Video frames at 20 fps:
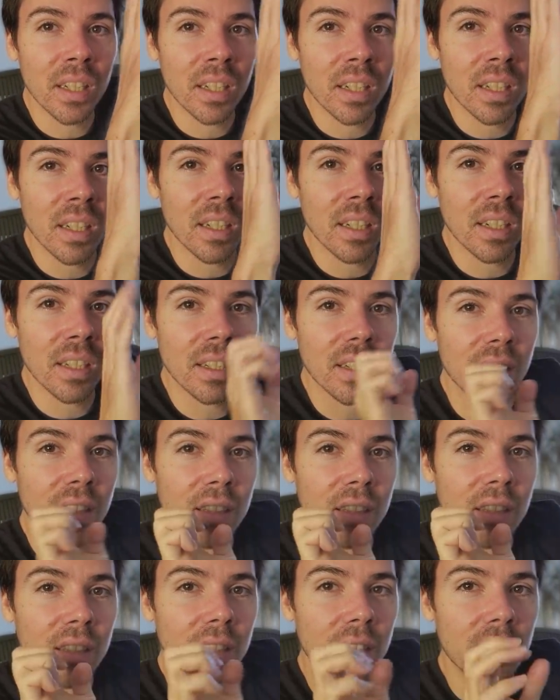
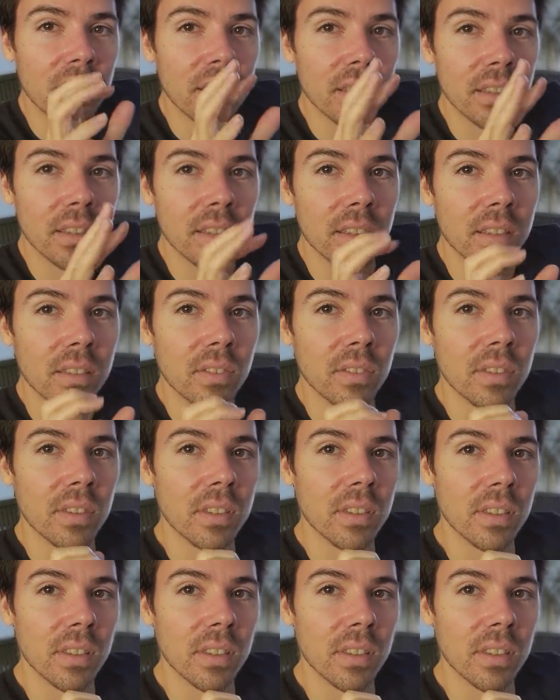(no one is talking)